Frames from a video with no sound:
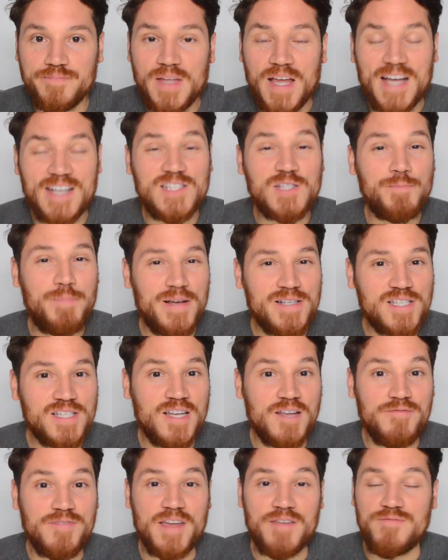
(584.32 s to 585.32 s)
especially
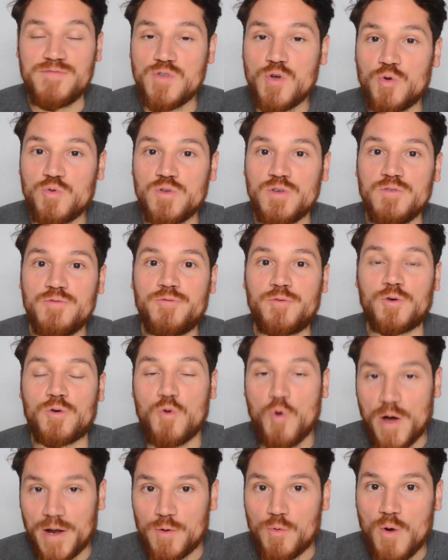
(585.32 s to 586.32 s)
if they've known you for
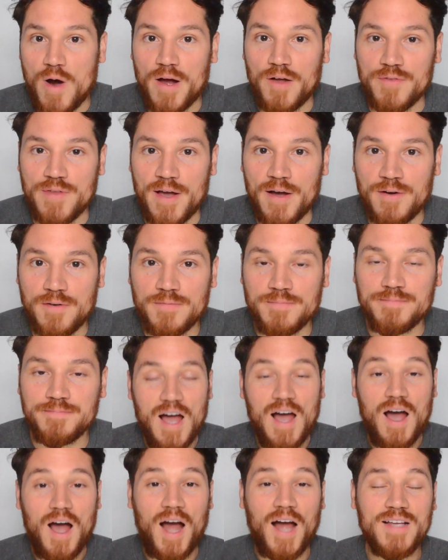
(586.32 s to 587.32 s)
quite a while now.
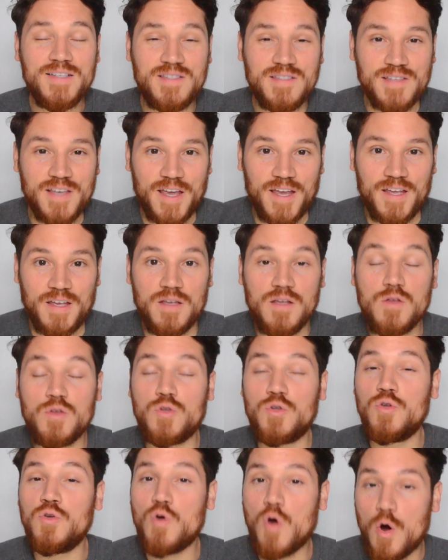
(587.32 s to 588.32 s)
I say
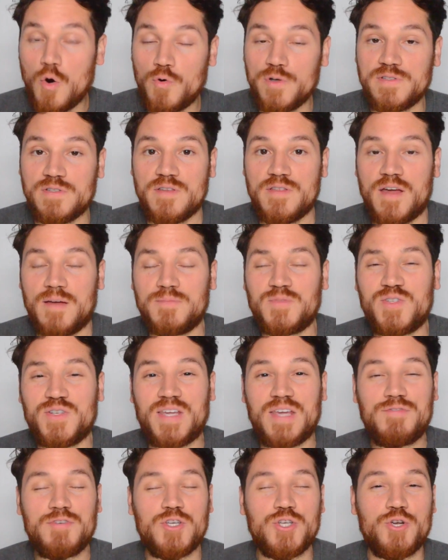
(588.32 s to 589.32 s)
you owe it to them to
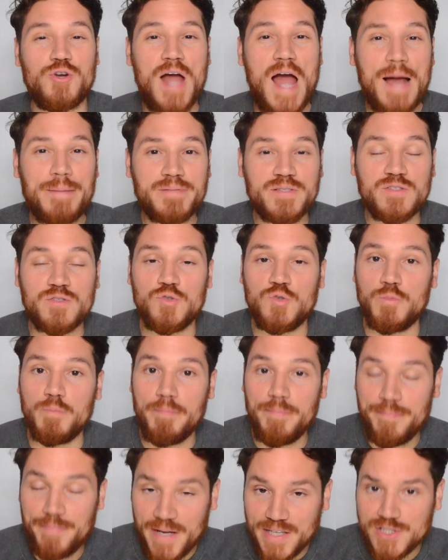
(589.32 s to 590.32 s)
give it your absolute
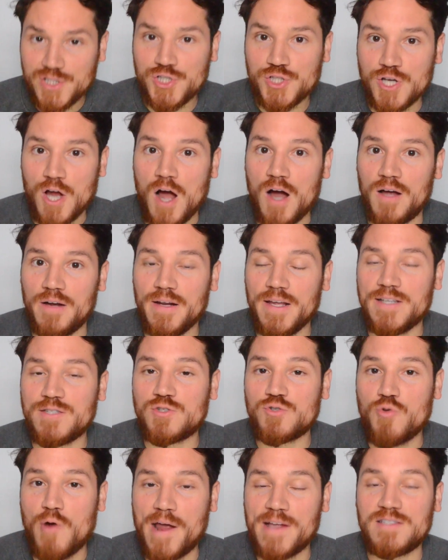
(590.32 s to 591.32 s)
best shot in
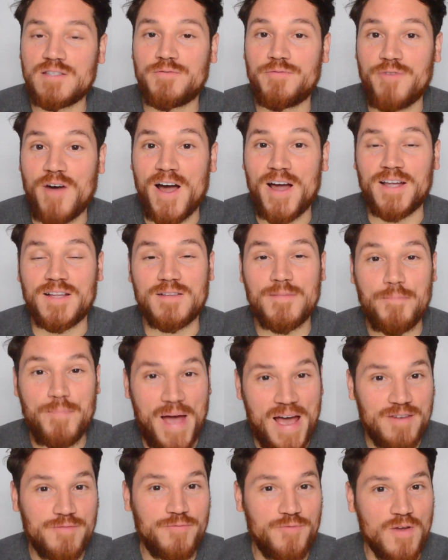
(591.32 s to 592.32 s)
trying to find
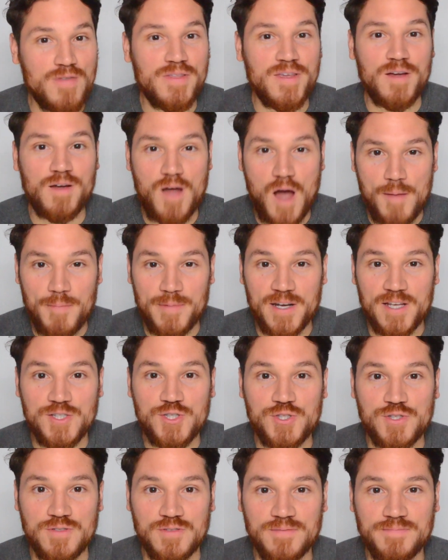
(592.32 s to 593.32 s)
pet-friendly
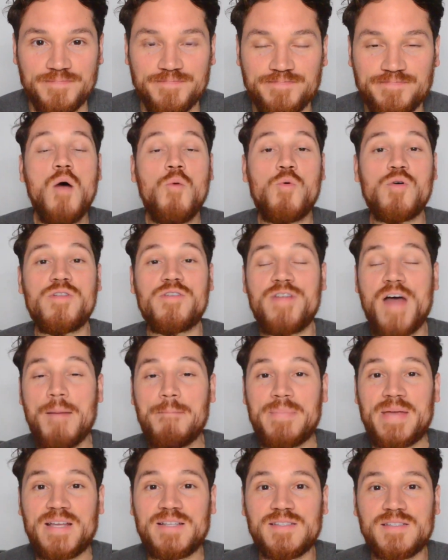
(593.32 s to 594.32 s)
accommodation. Whether
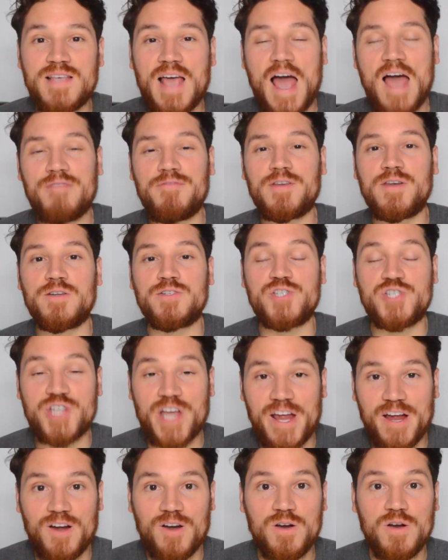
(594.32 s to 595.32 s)
that means having to
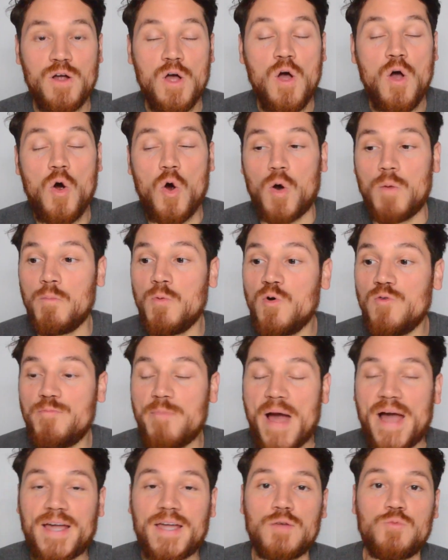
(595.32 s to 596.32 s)
share or move
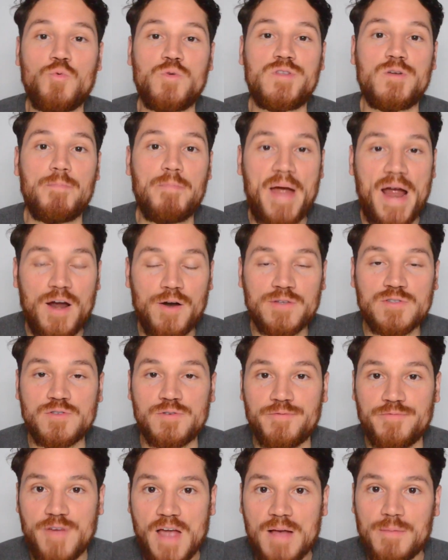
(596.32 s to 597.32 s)
back in with your parents
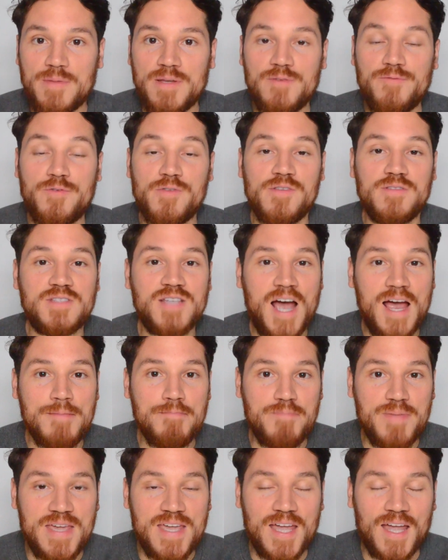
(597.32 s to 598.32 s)
or family for the
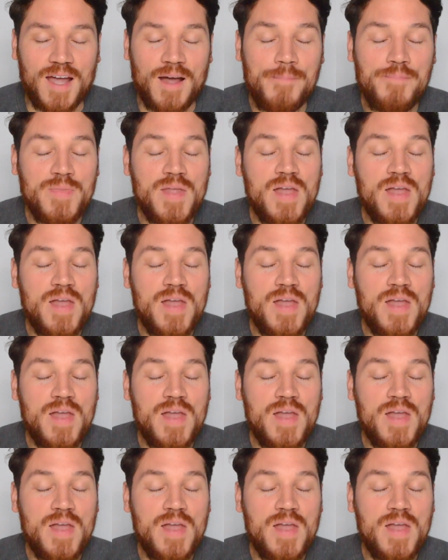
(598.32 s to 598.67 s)
time being,